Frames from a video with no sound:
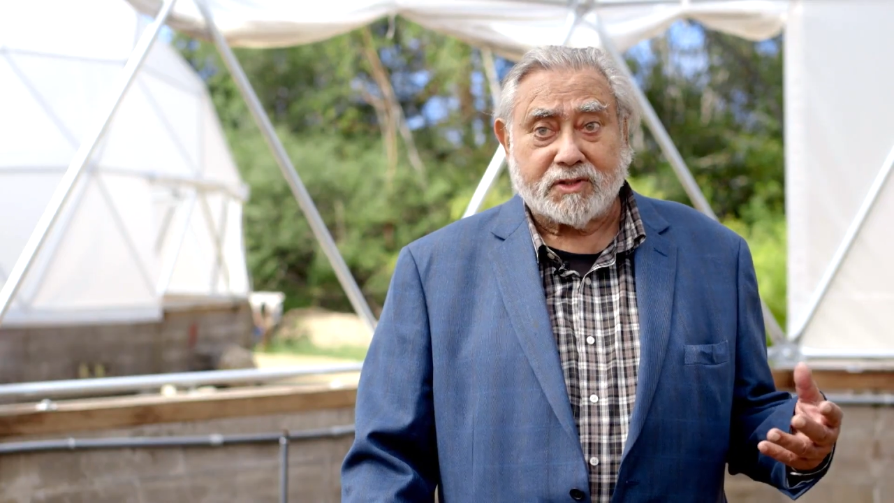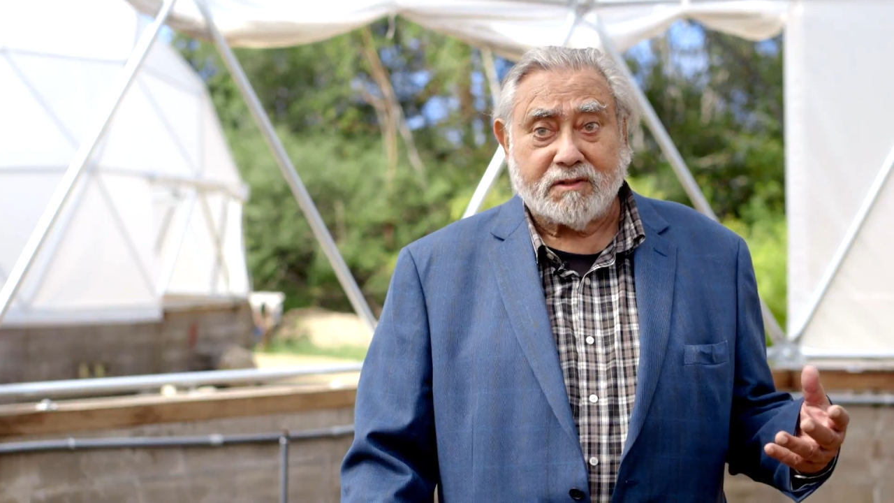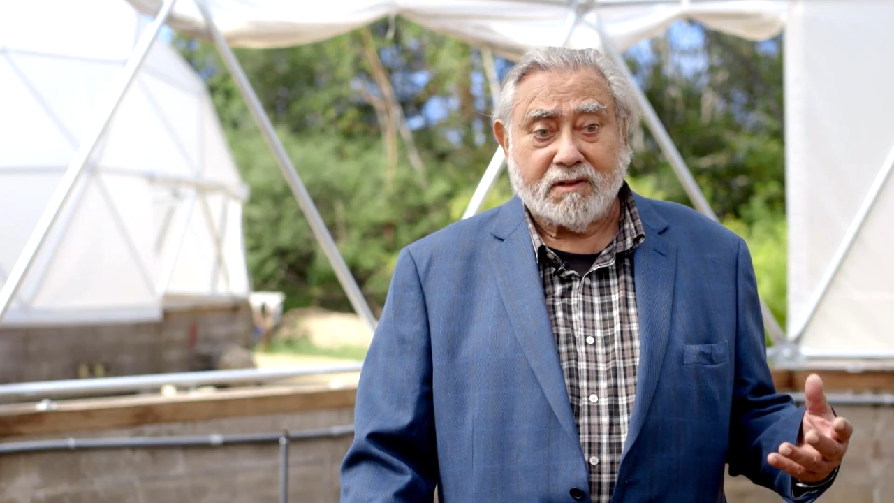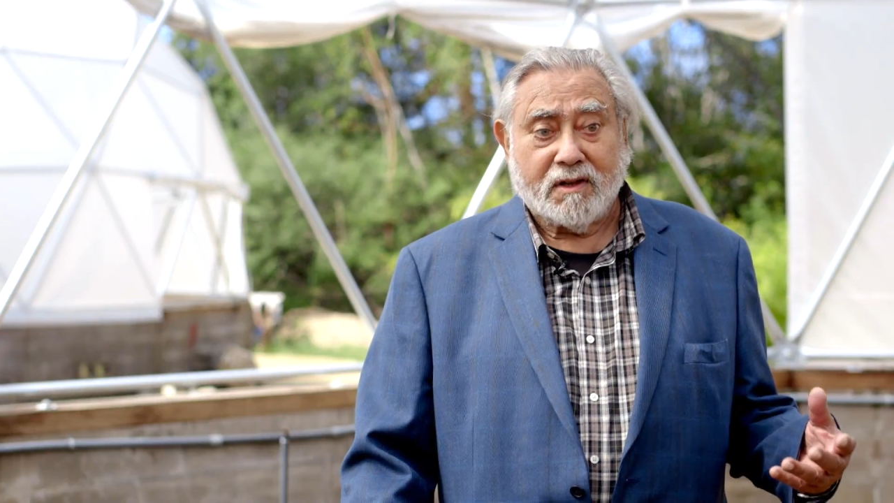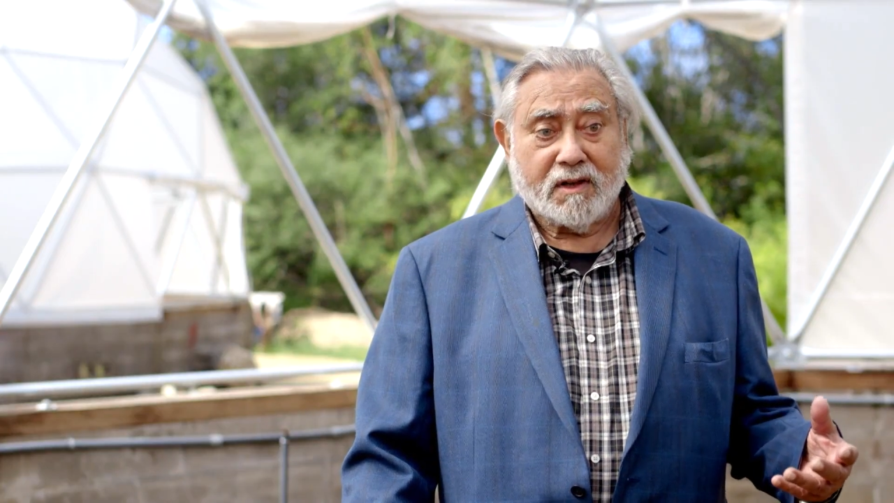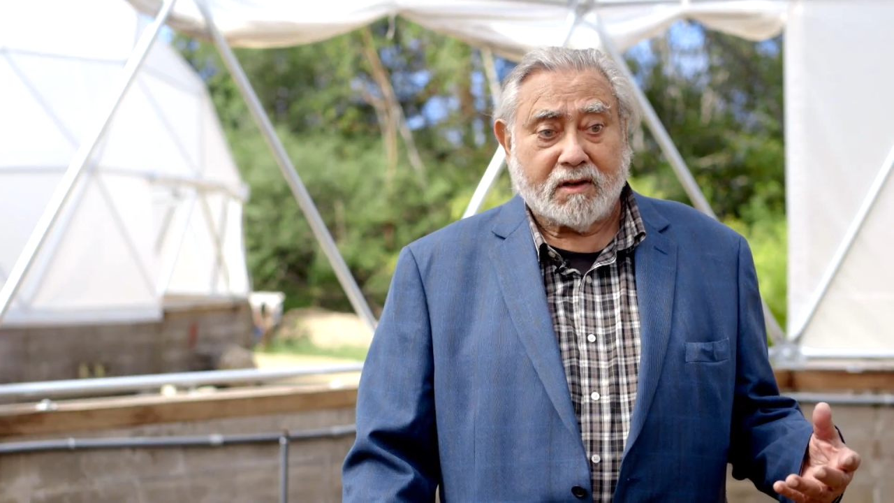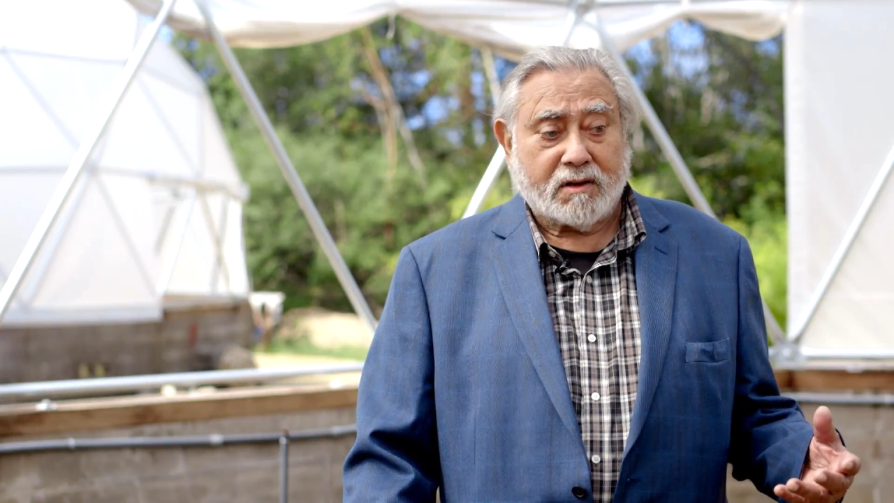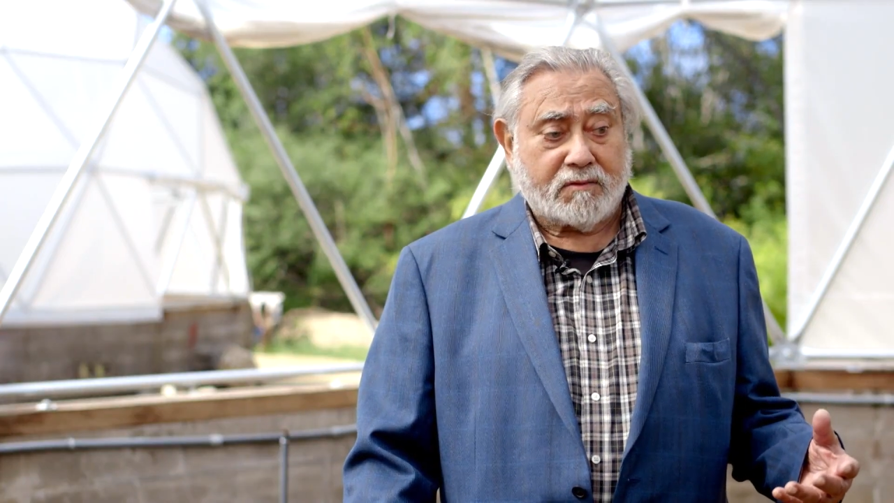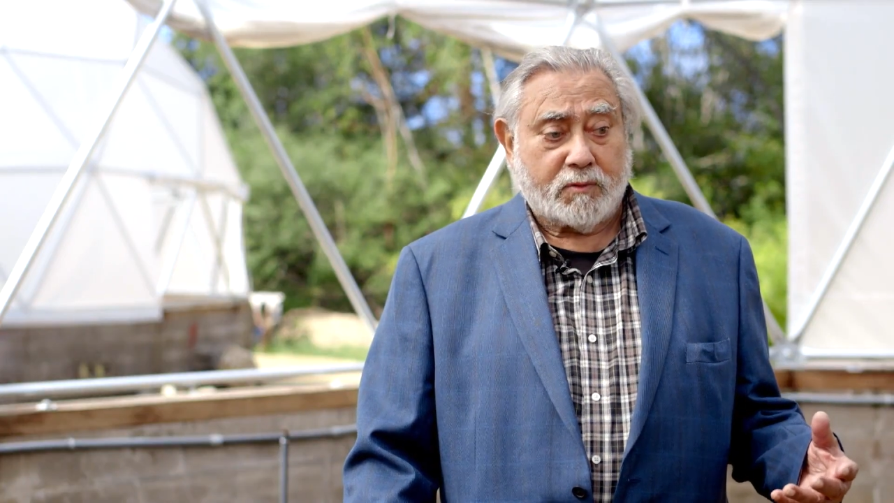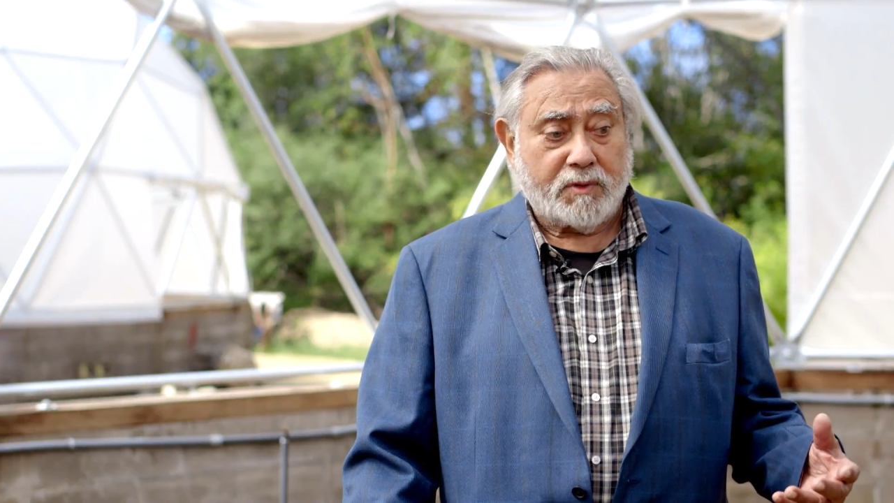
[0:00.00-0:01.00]
and
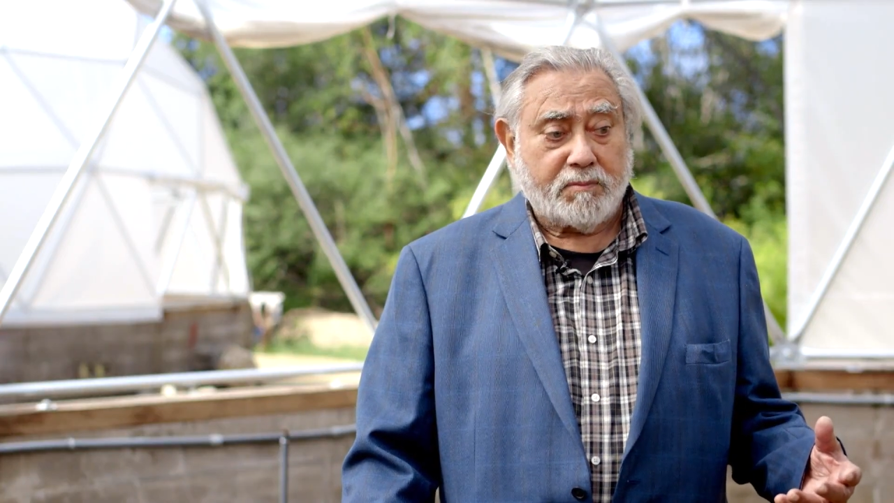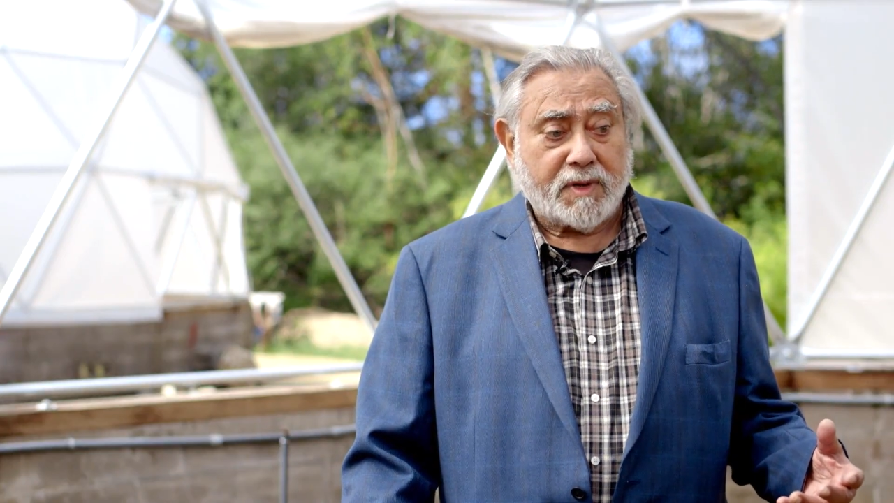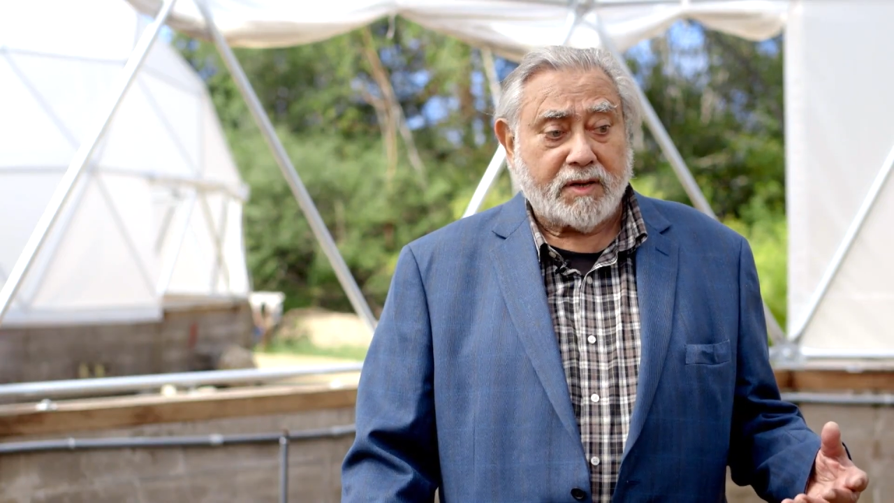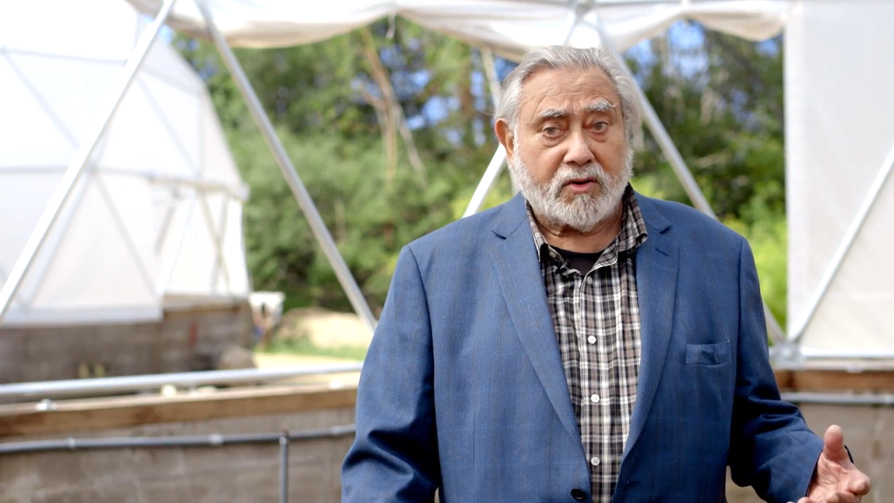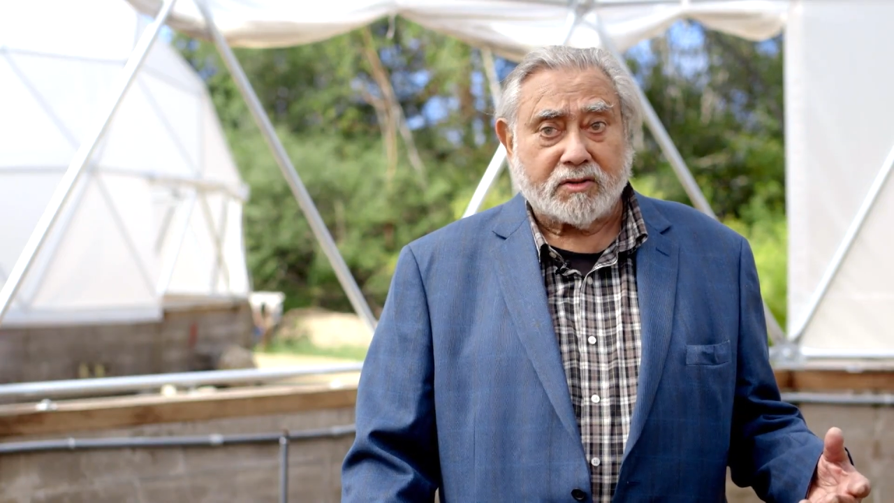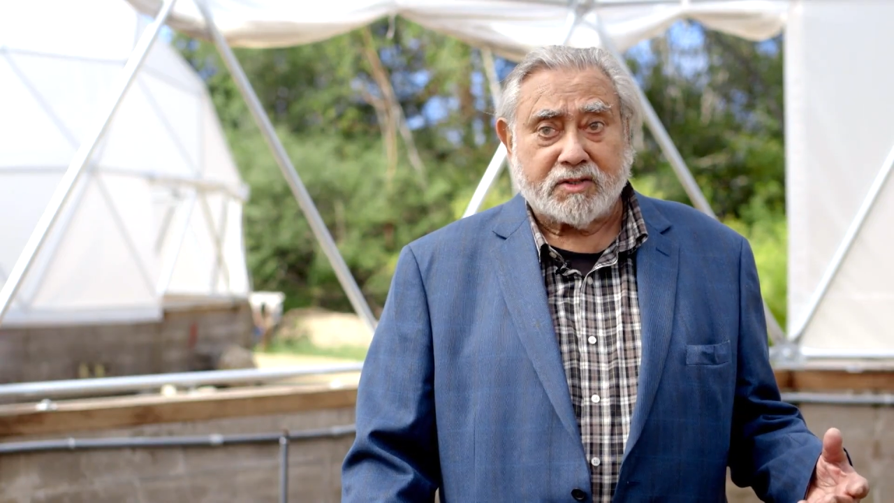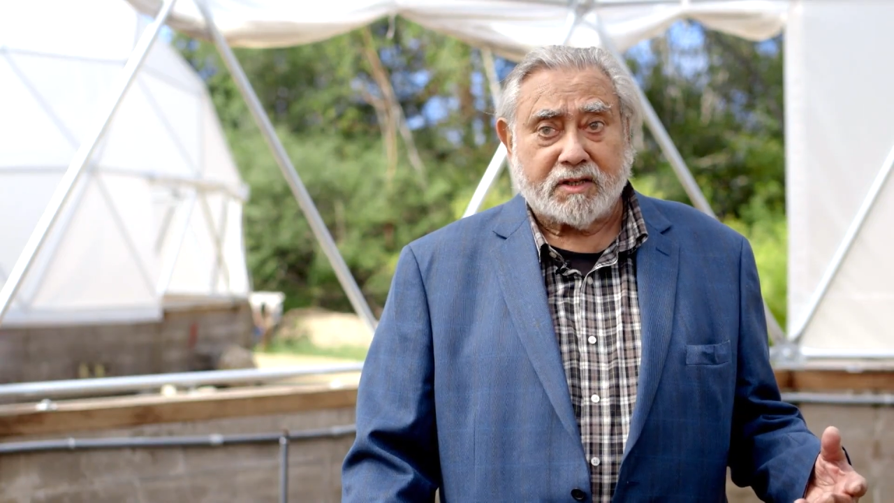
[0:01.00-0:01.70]
we made art